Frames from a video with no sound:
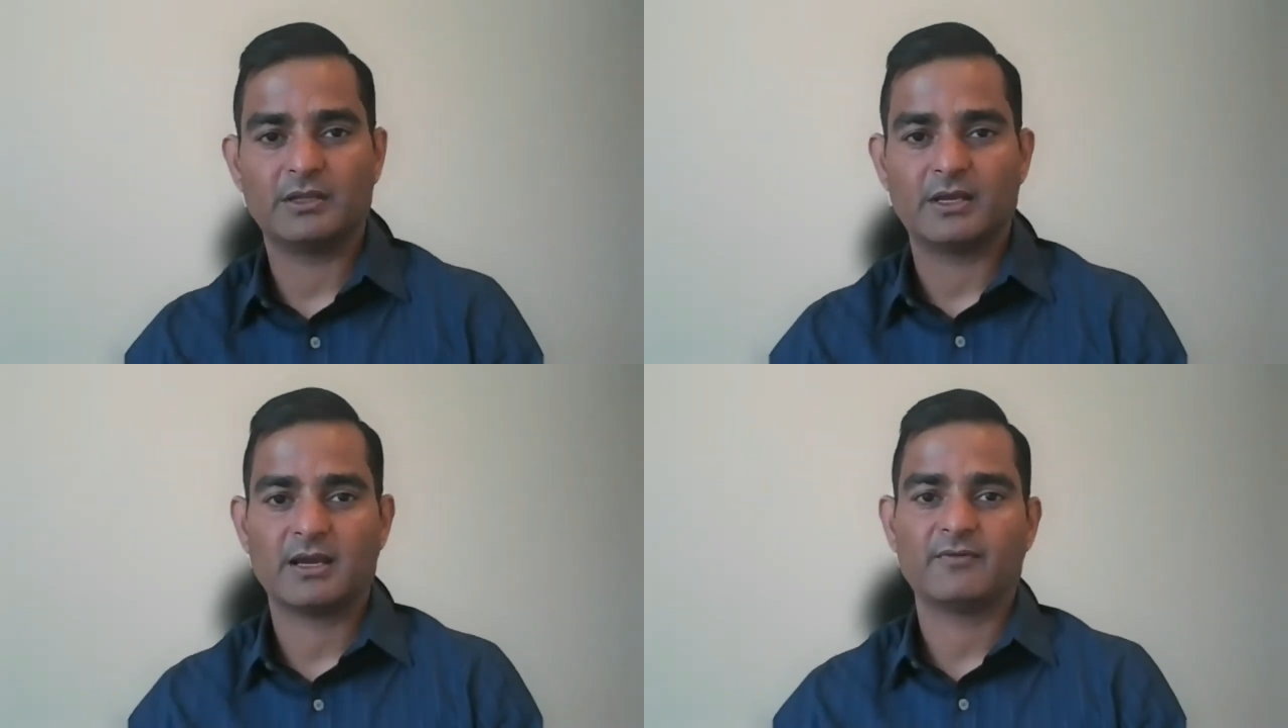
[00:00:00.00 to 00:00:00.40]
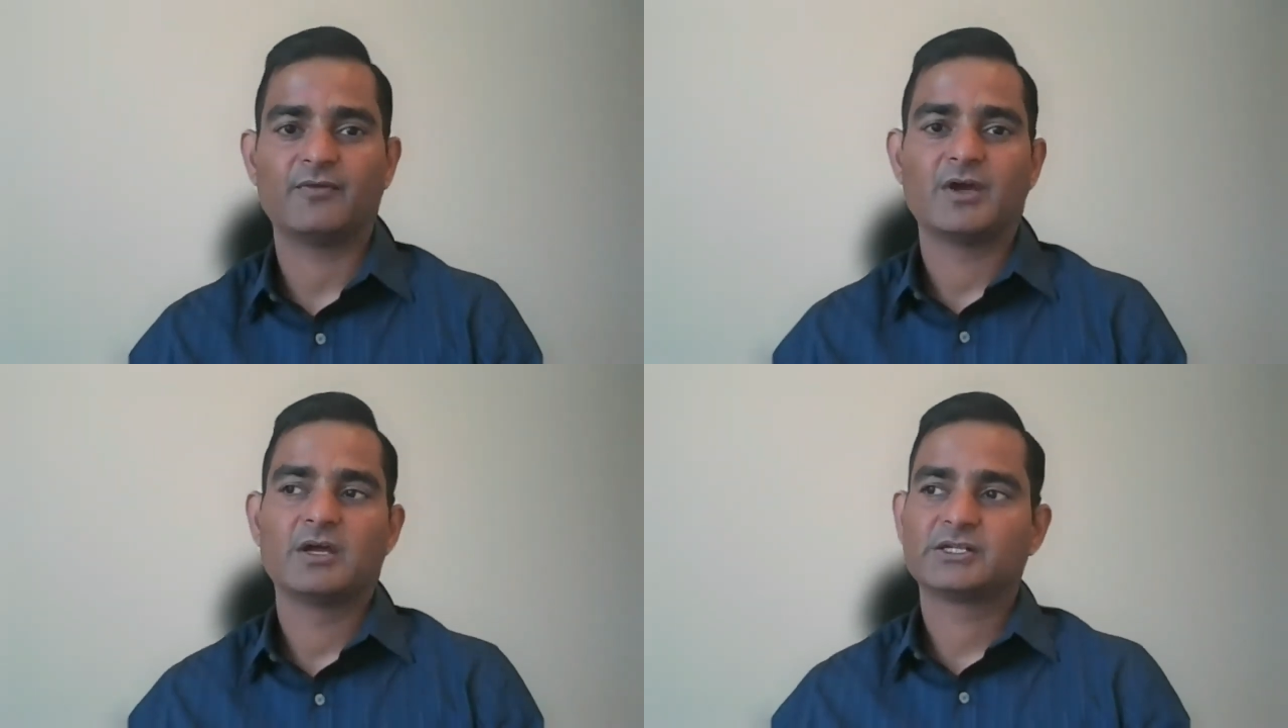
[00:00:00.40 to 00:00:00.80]
They have
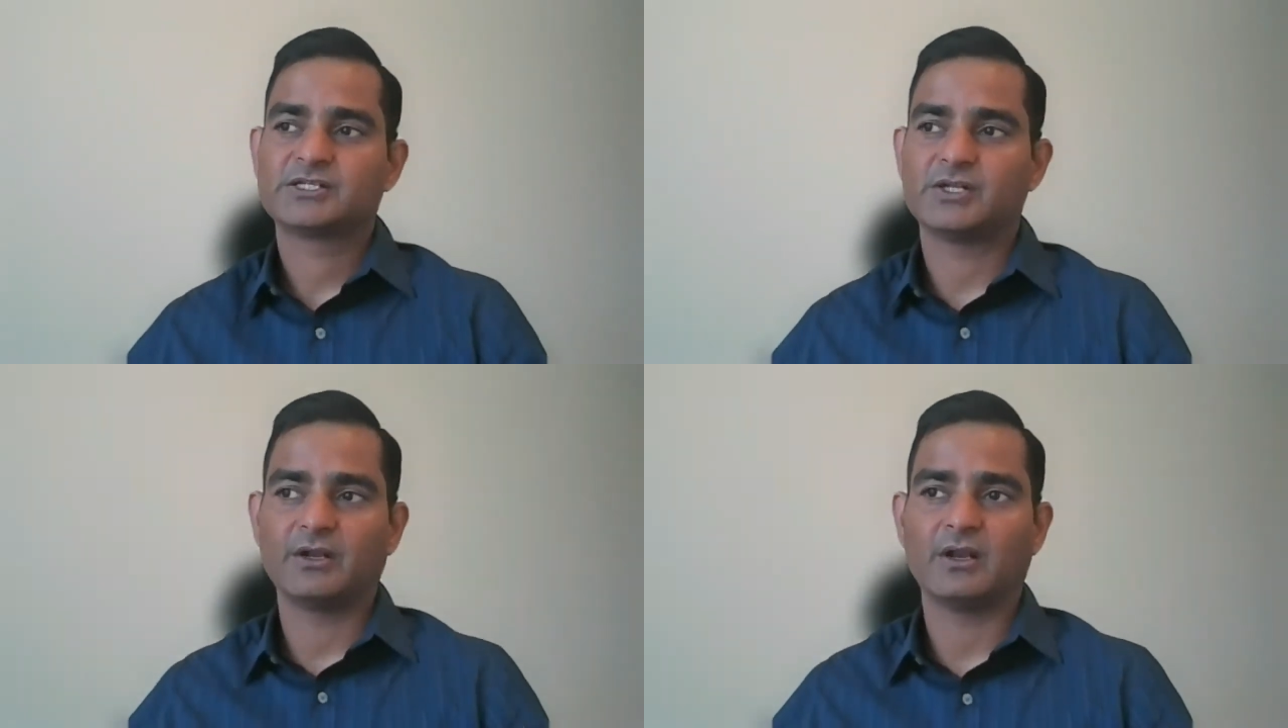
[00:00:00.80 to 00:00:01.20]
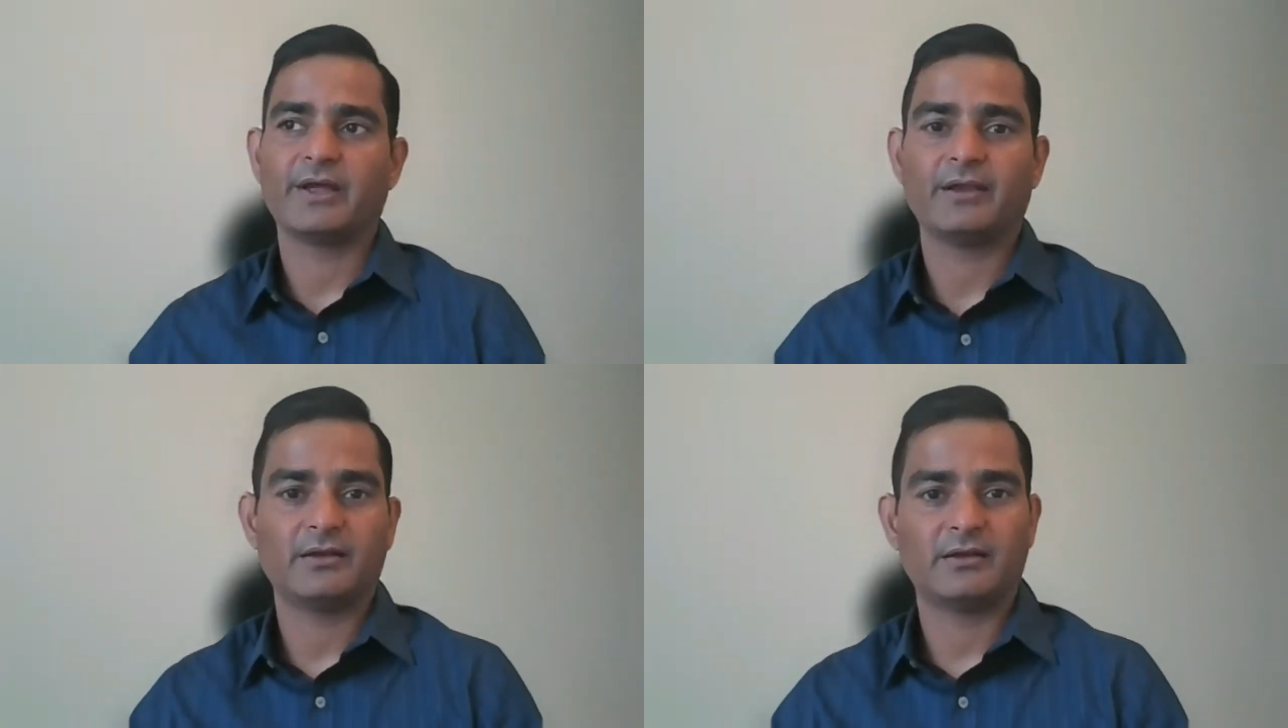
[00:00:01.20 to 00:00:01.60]

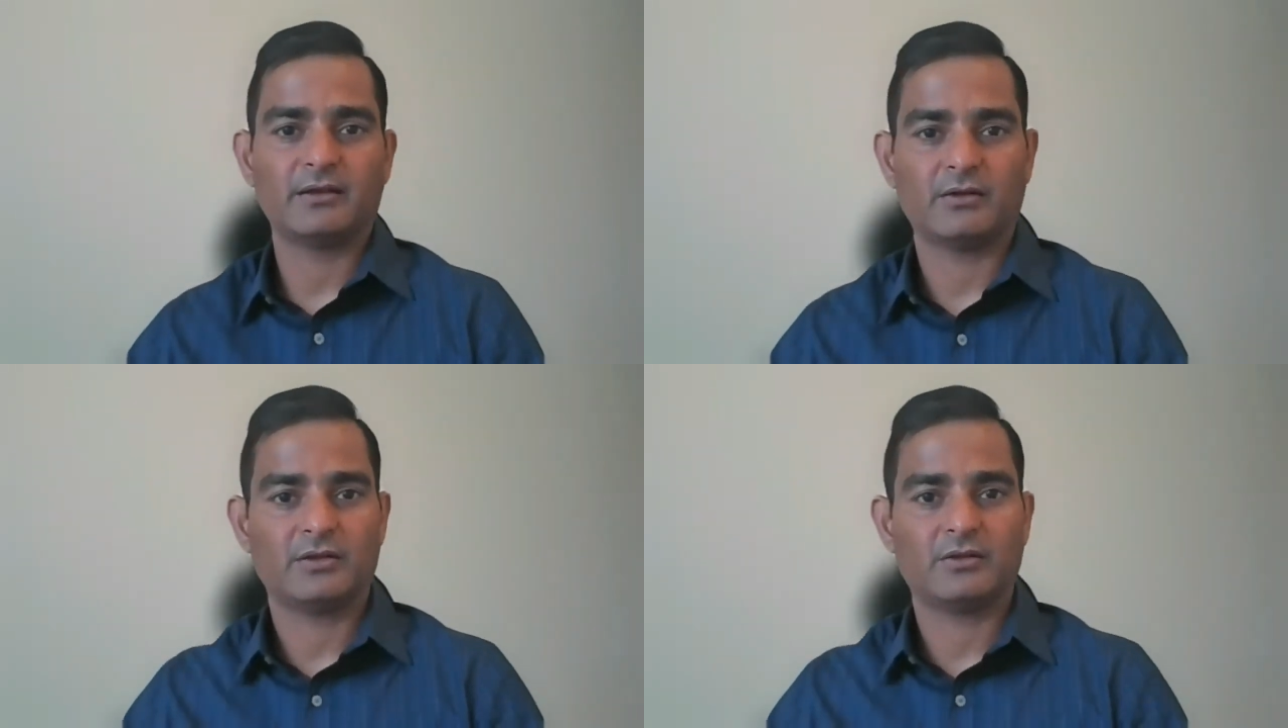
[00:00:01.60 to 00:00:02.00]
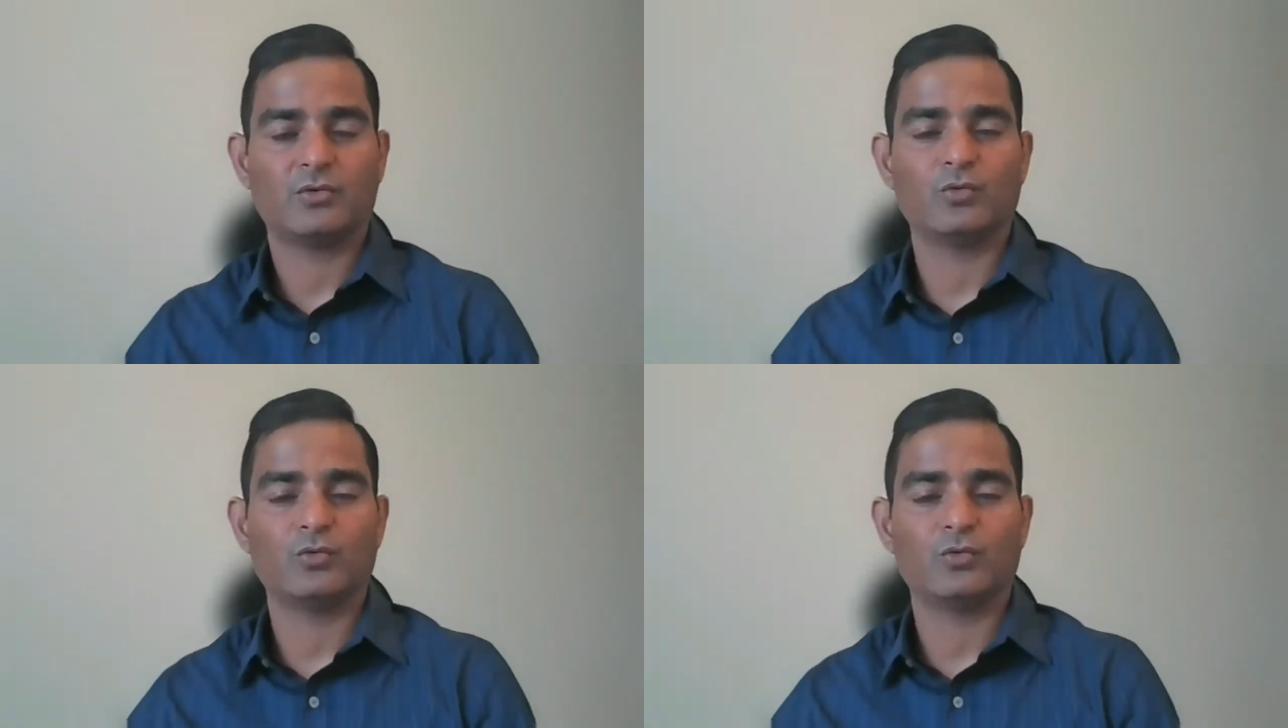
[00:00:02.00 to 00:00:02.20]
sunlight in the